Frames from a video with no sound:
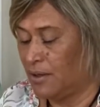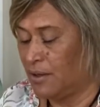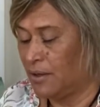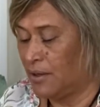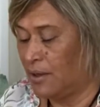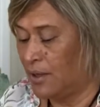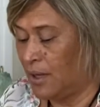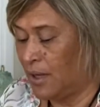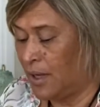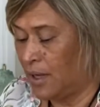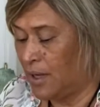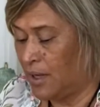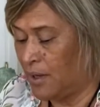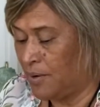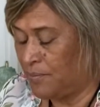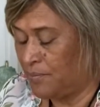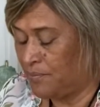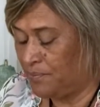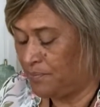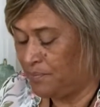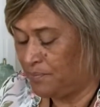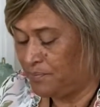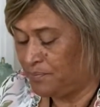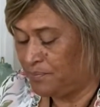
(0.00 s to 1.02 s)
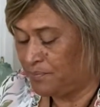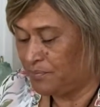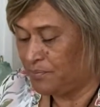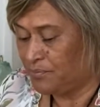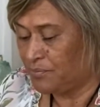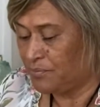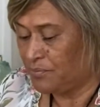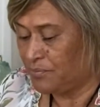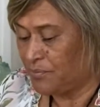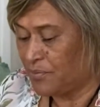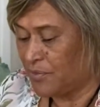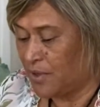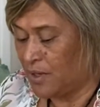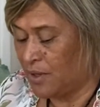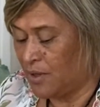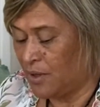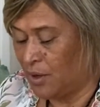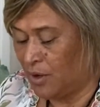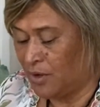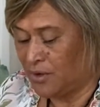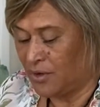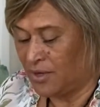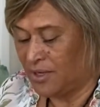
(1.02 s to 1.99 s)
you
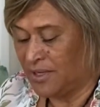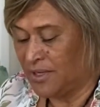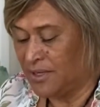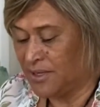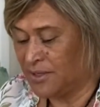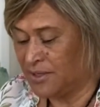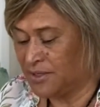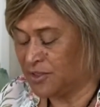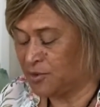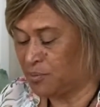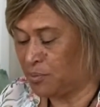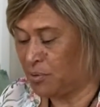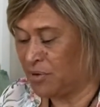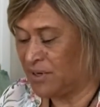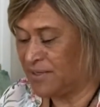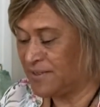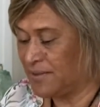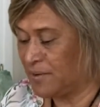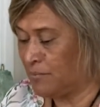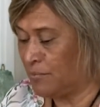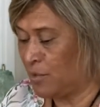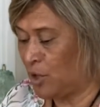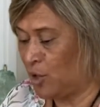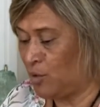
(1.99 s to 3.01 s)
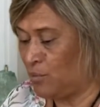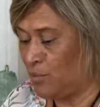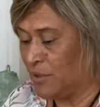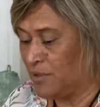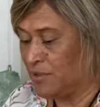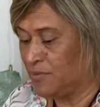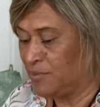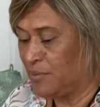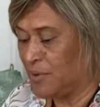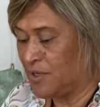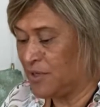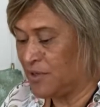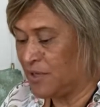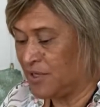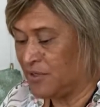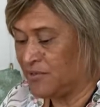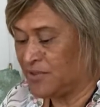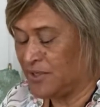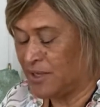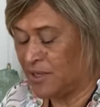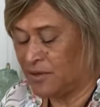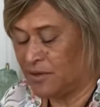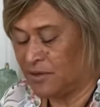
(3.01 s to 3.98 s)
know, like in this present moment. But
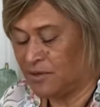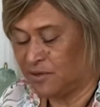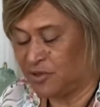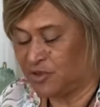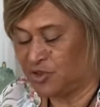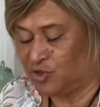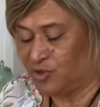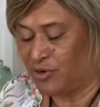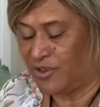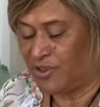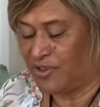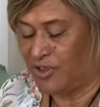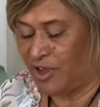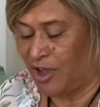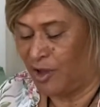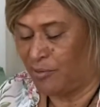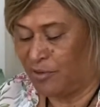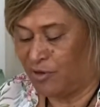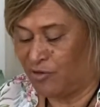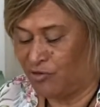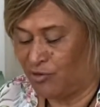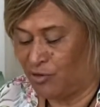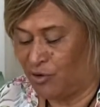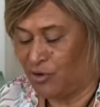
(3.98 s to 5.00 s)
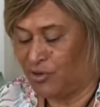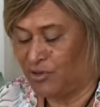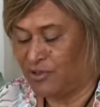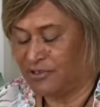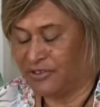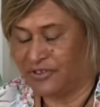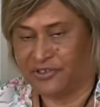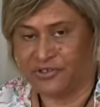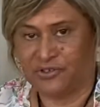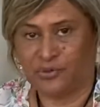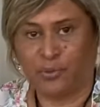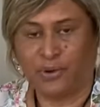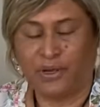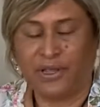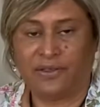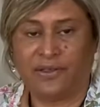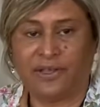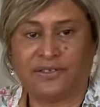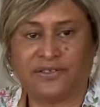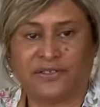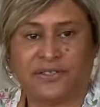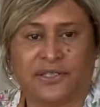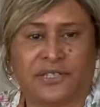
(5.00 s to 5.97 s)
there's that inner strength coming through, and this is where they're